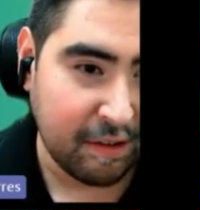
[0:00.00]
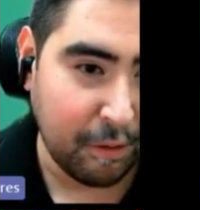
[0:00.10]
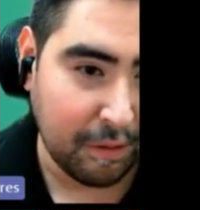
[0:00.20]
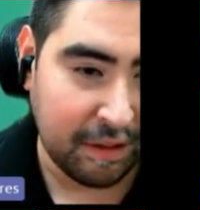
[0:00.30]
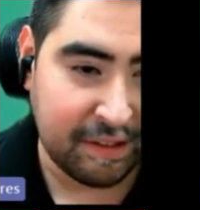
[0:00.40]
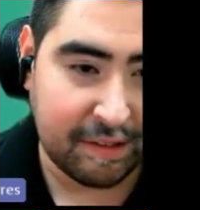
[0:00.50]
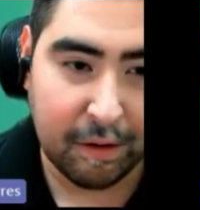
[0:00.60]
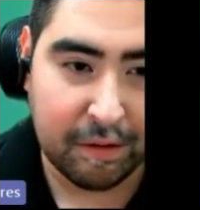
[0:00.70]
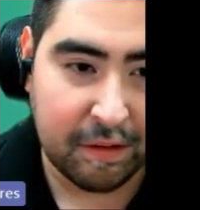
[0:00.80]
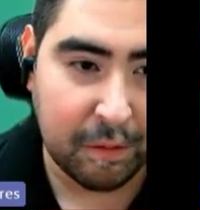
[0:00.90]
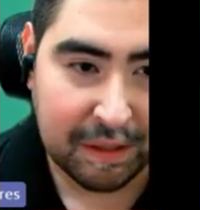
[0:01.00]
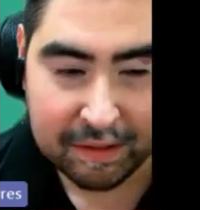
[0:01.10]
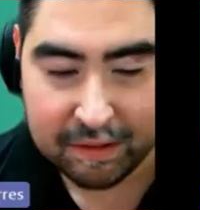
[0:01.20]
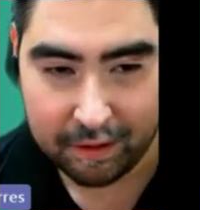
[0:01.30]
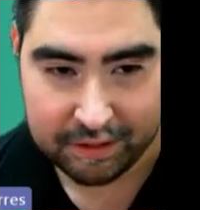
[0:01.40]
So let's go to
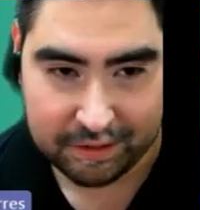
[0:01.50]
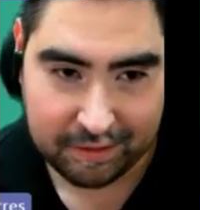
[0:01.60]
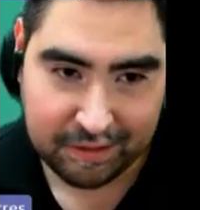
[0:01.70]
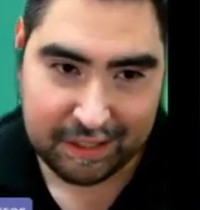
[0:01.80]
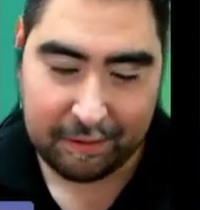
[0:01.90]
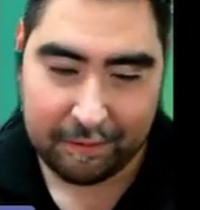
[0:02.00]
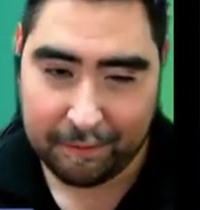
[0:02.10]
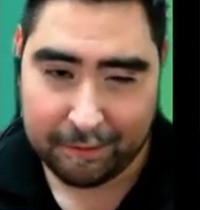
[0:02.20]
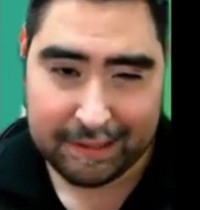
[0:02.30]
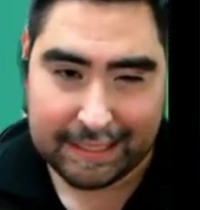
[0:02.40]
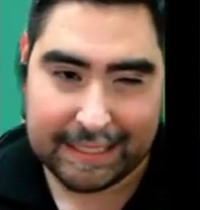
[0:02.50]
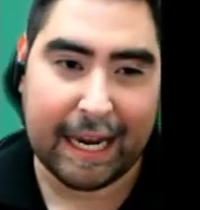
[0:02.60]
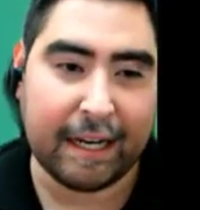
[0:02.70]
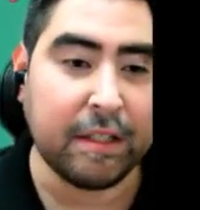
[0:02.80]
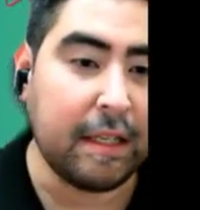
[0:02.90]
instructional set first, because
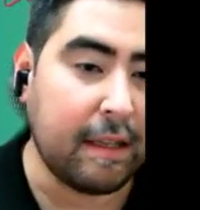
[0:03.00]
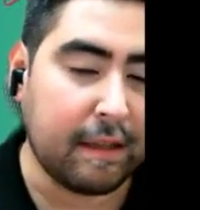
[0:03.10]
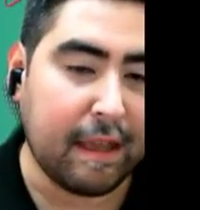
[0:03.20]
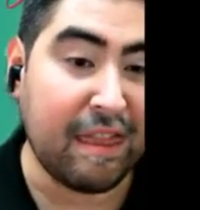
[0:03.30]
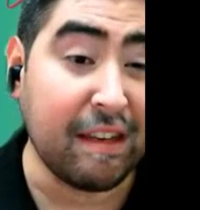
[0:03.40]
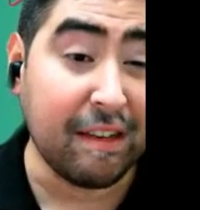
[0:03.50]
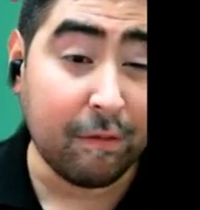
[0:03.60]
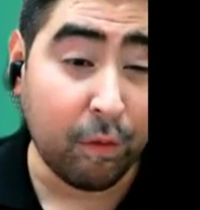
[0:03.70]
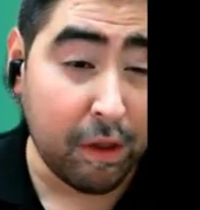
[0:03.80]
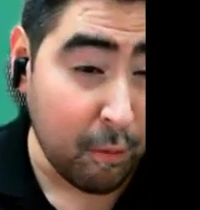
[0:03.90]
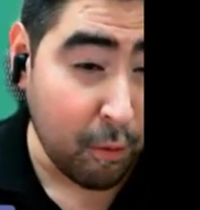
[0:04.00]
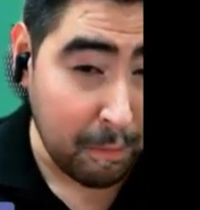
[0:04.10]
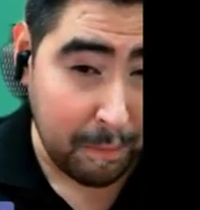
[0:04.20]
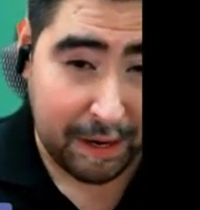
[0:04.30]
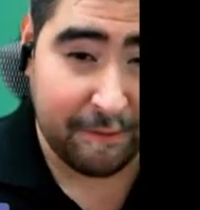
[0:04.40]
I actually think that this is one of the
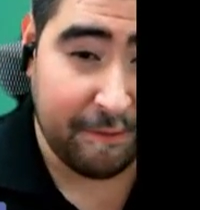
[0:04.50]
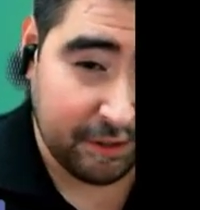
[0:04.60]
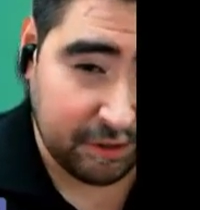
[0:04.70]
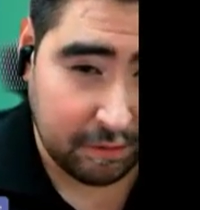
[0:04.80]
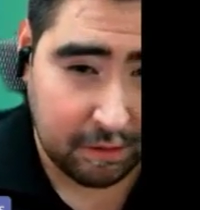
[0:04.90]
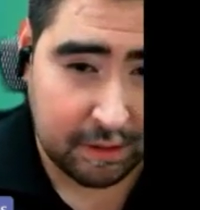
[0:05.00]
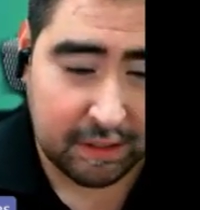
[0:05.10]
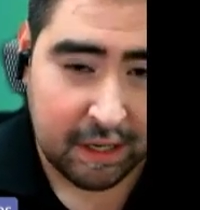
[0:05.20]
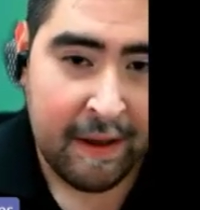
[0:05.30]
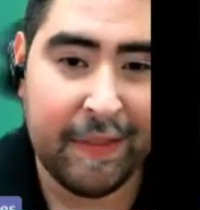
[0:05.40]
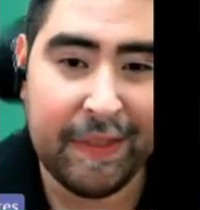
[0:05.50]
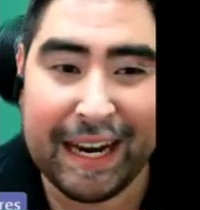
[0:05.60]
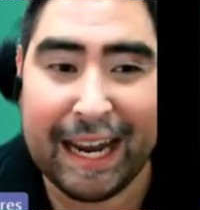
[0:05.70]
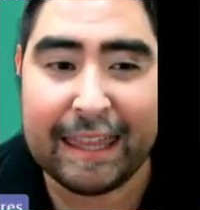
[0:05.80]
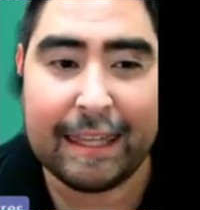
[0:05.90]
more beneficial ones
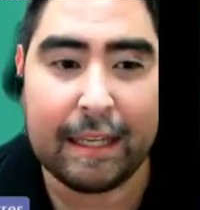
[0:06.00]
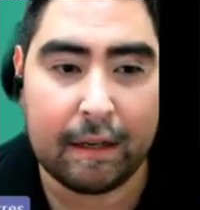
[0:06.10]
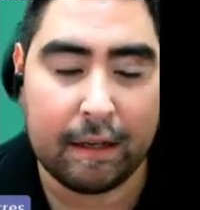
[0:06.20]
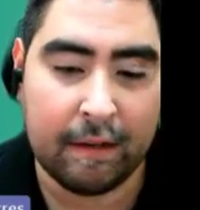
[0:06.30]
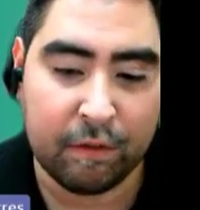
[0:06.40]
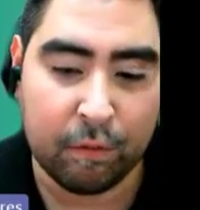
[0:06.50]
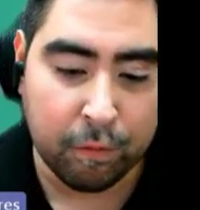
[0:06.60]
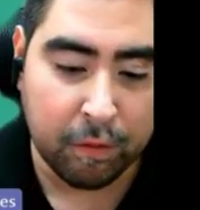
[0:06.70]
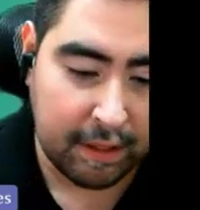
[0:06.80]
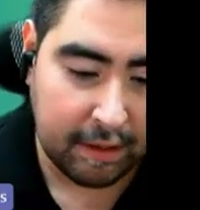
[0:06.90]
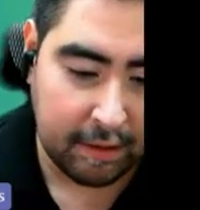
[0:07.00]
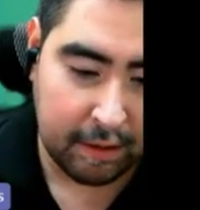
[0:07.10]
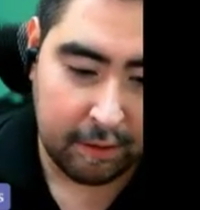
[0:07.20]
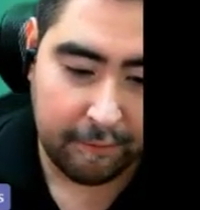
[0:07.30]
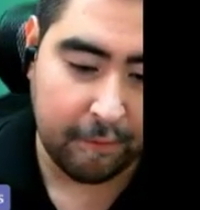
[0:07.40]
that I think is really
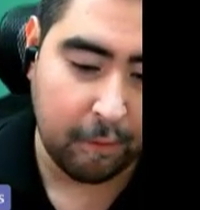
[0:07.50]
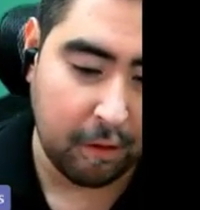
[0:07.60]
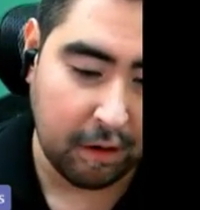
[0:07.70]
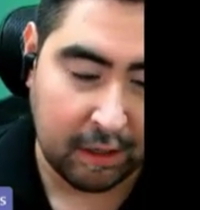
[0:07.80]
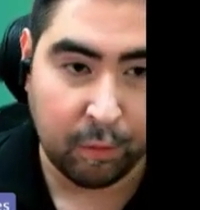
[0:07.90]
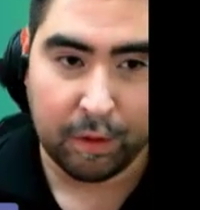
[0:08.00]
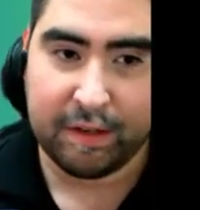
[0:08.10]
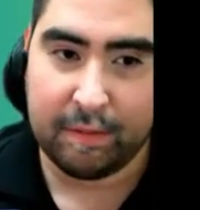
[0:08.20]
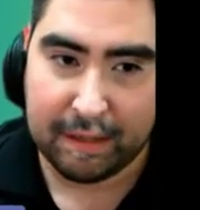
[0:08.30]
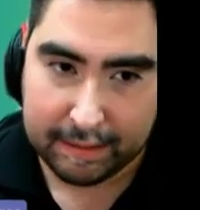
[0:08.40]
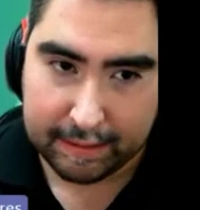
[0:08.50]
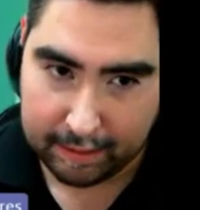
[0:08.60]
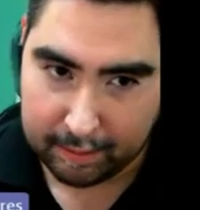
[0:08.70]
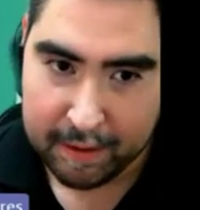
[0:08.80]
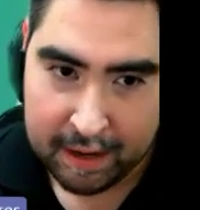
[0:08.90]
good for enrichment
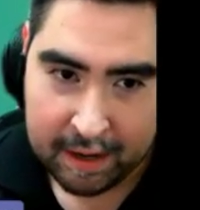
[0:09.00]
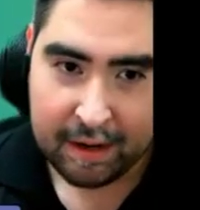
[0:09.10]
time.